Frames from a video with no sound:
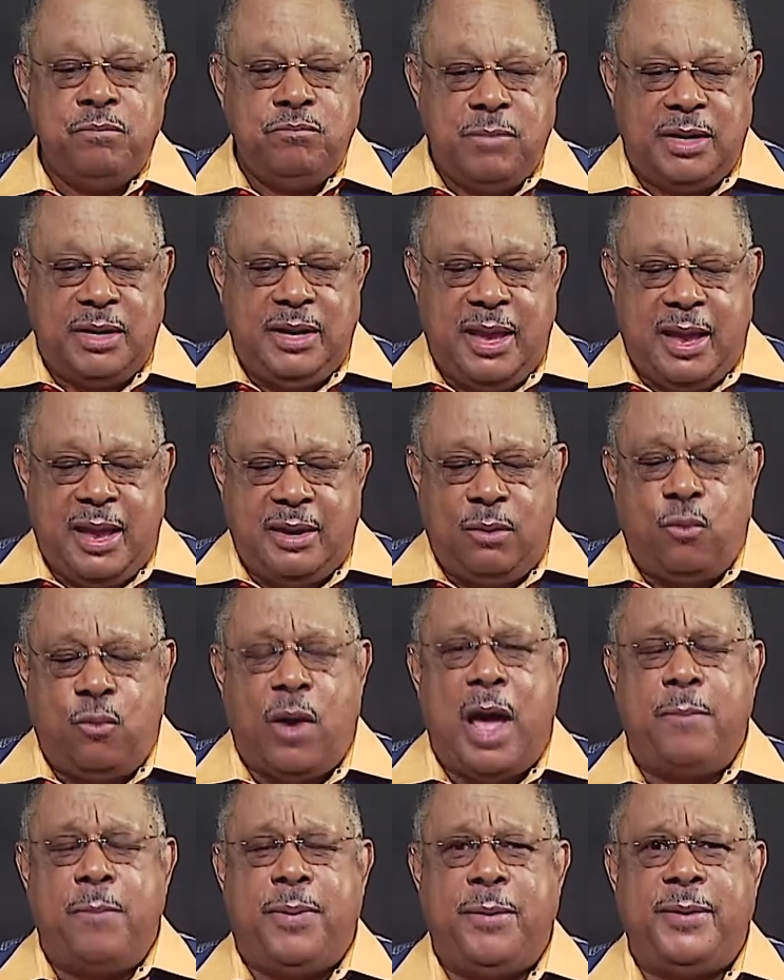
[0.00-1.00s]
But yeah, the
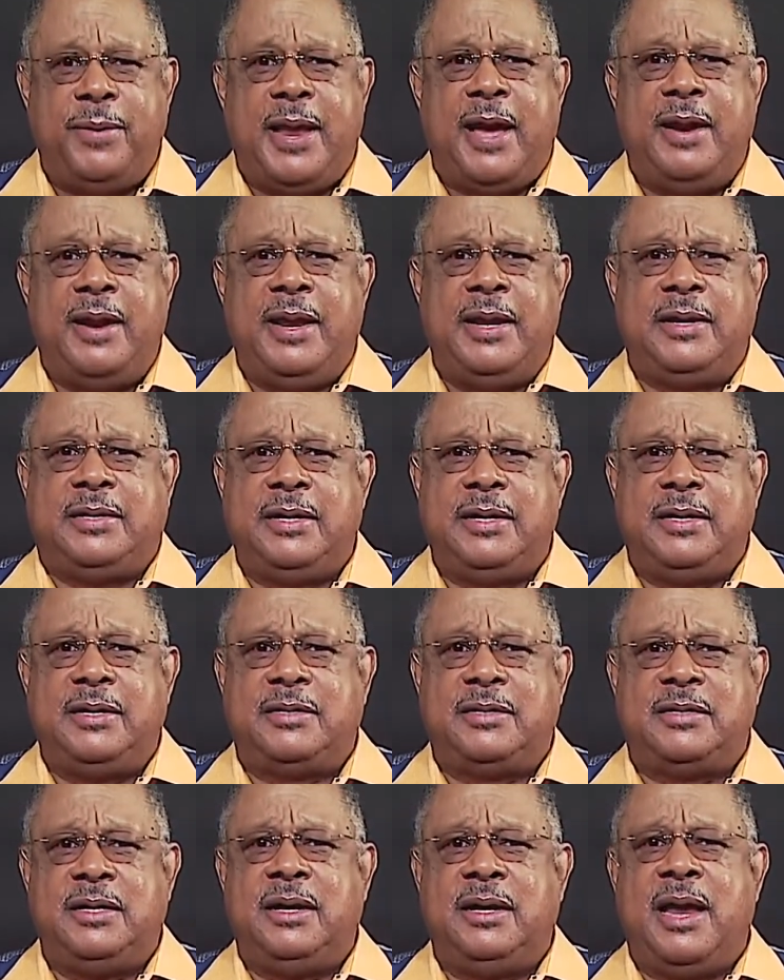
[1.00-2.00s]
white people down there in
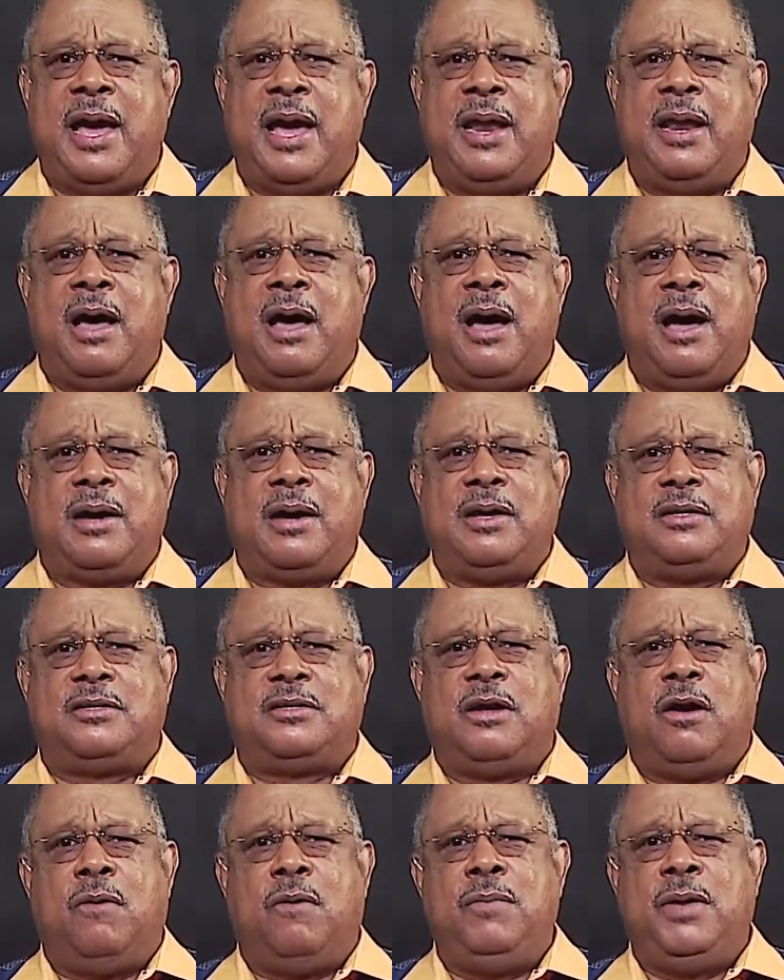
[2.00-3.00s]
Tennessee, down in
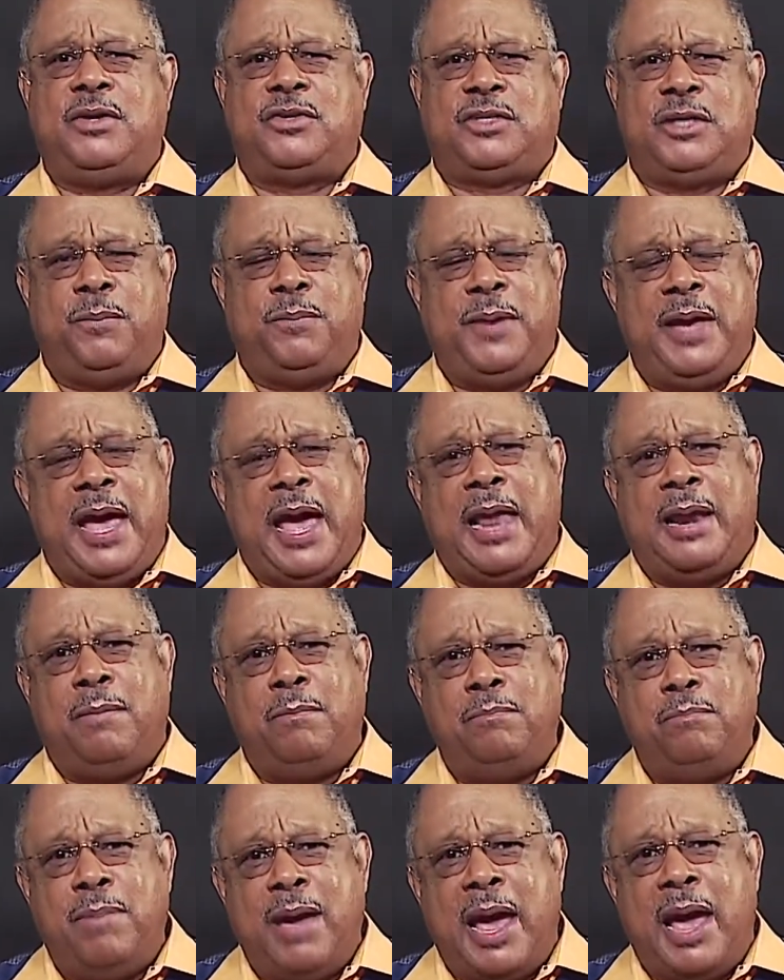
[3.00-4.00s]
Arkansas, Mississippi,
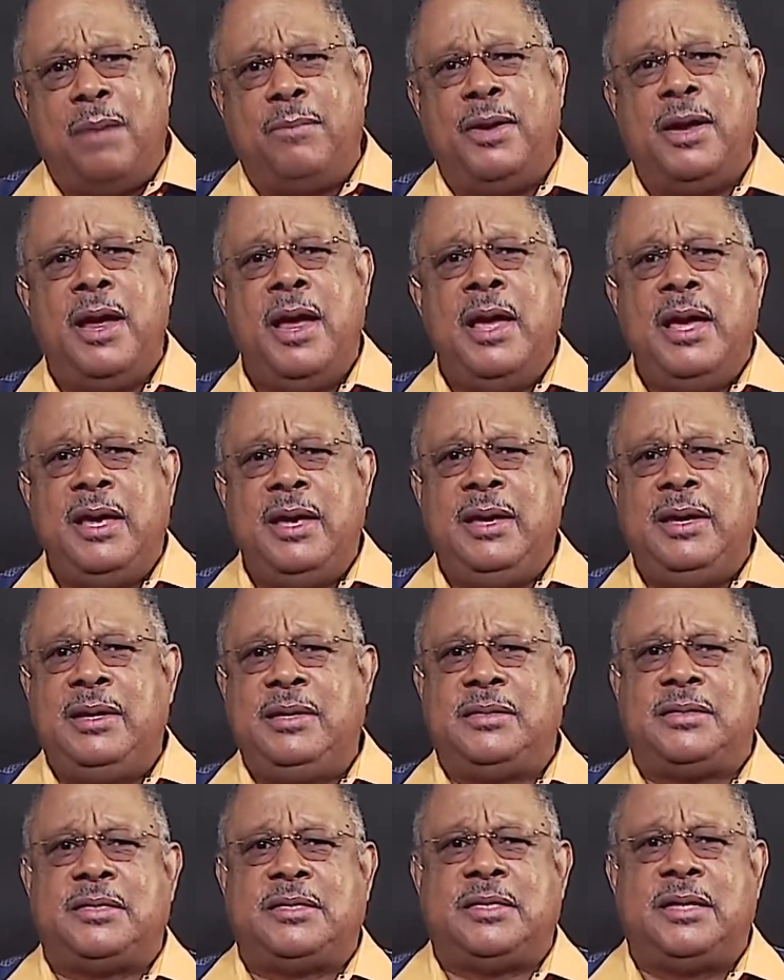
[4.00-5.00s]
Alabama,
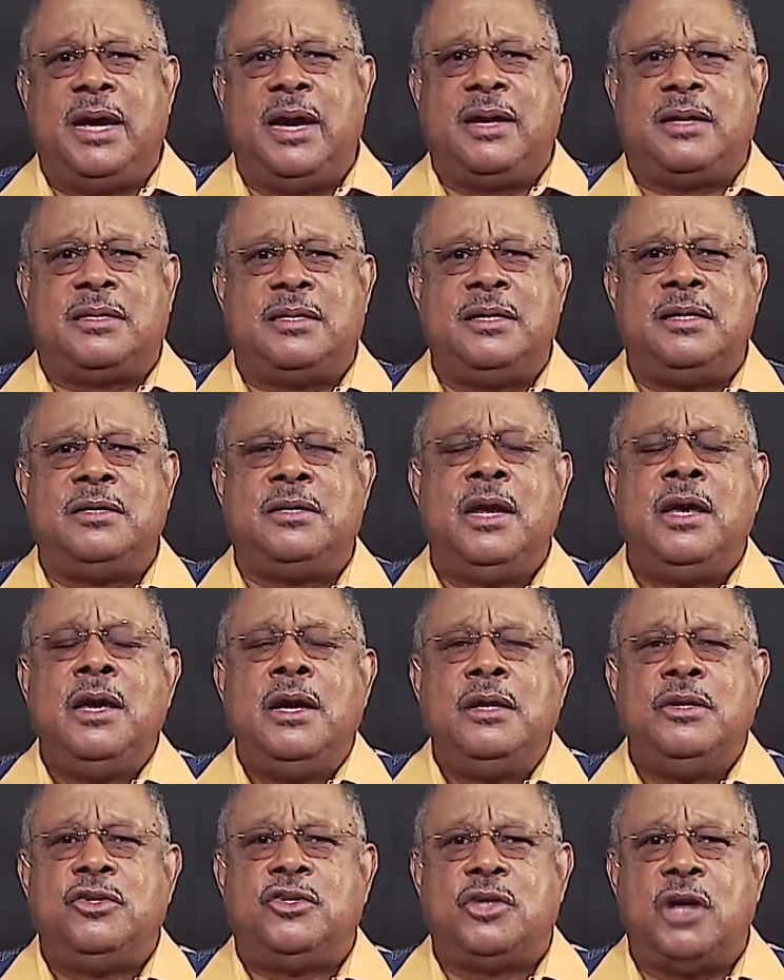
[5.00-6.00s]
East Texas,
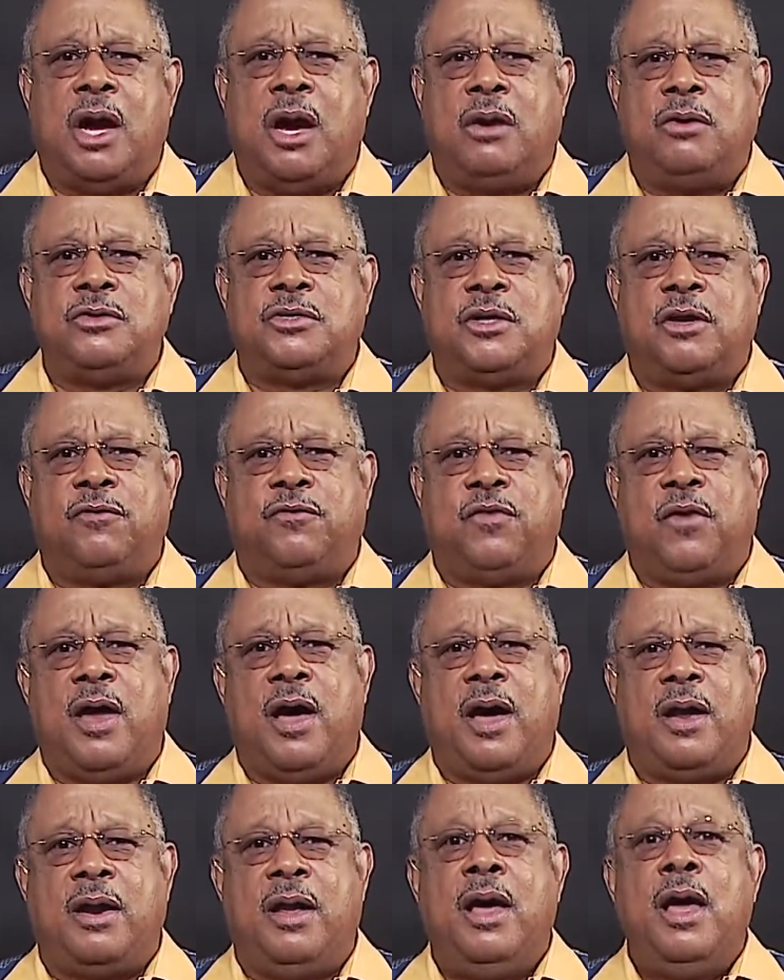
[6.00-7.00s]
Georgia,
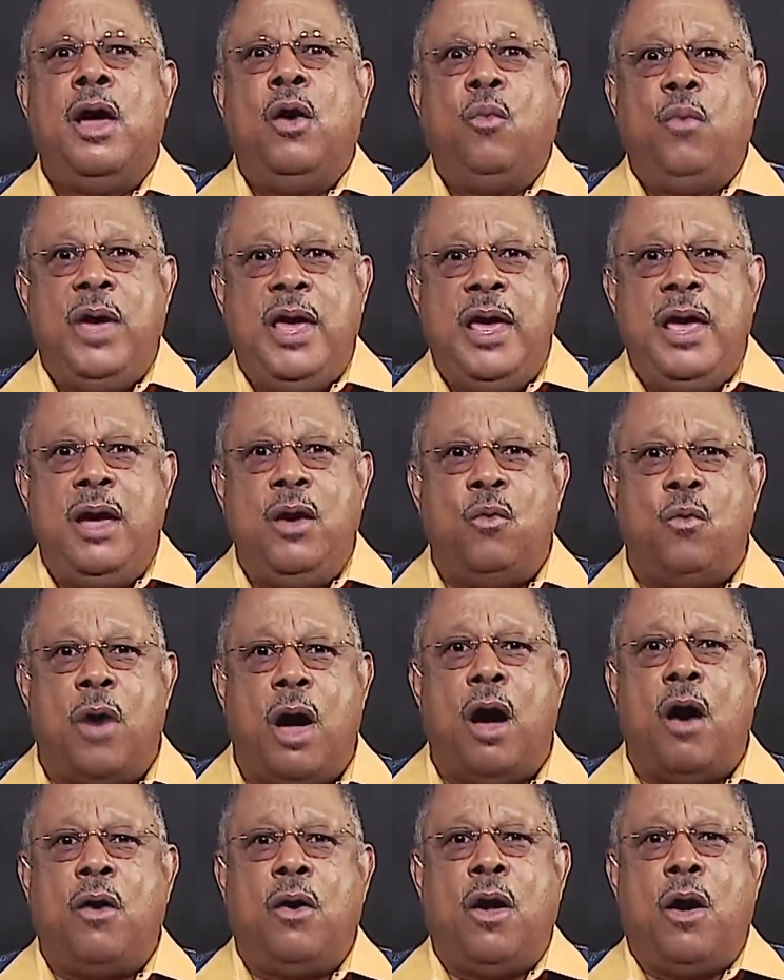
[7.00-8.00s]
Florida, we
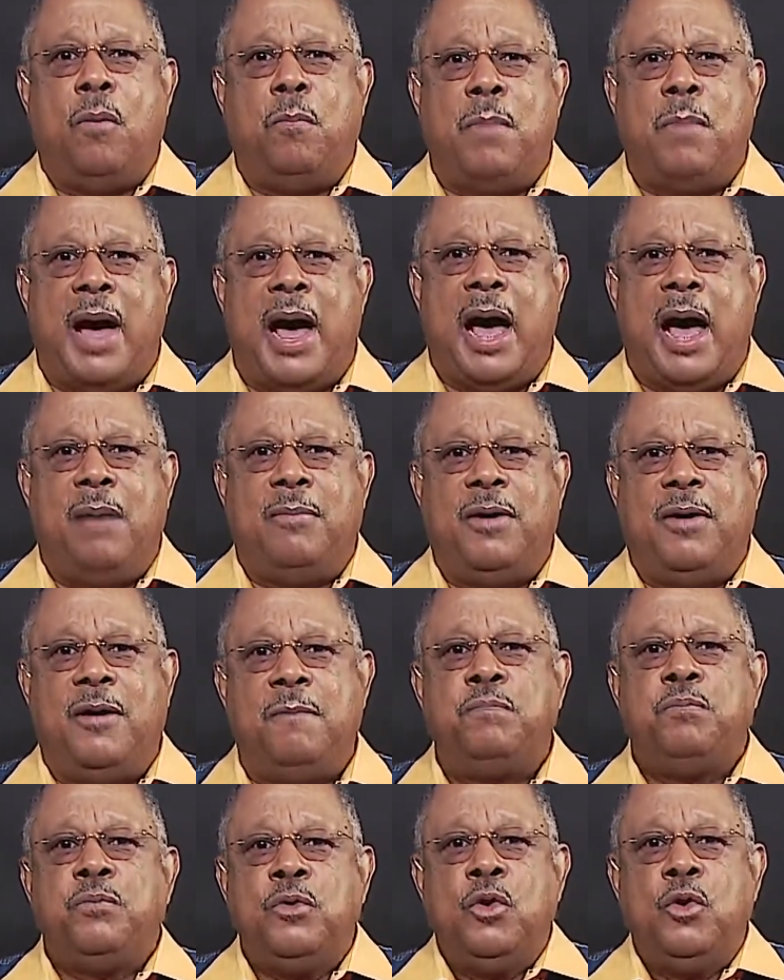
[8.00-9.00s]
want Obama.
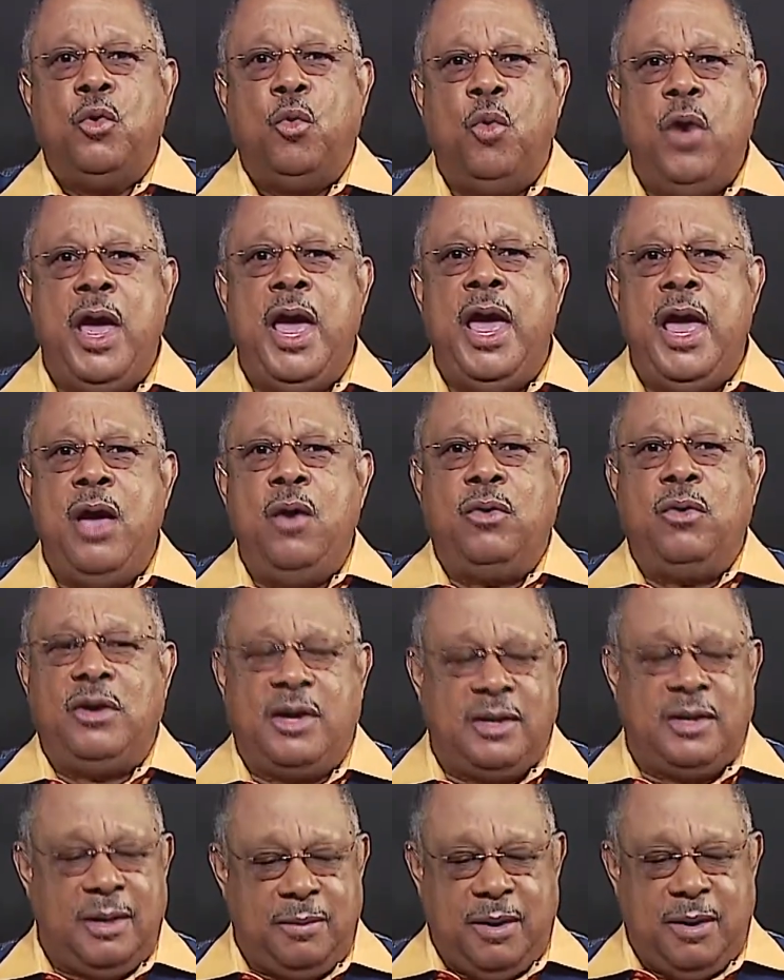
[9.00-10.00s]
We
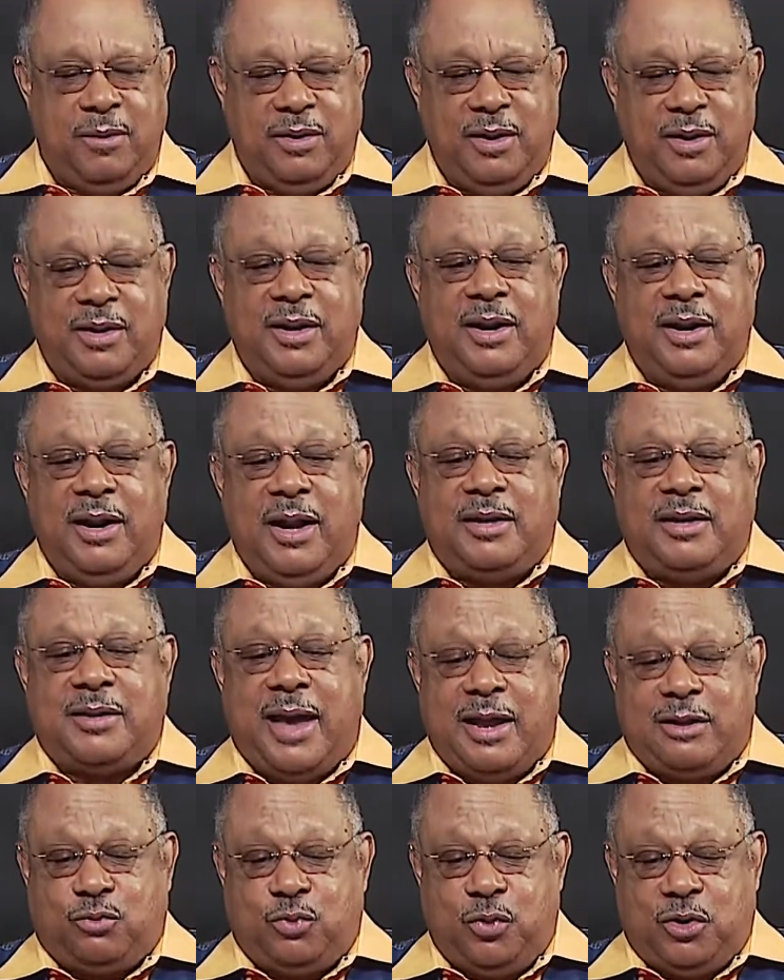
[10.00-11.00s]
look at looking at their
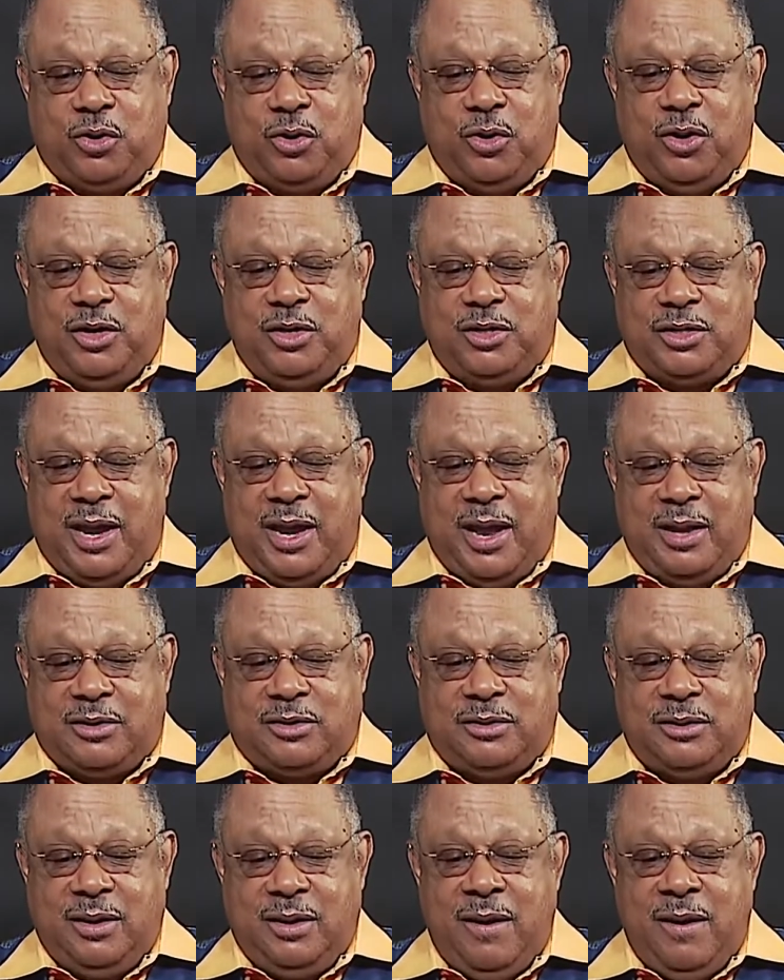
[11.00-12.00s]
tax return checks.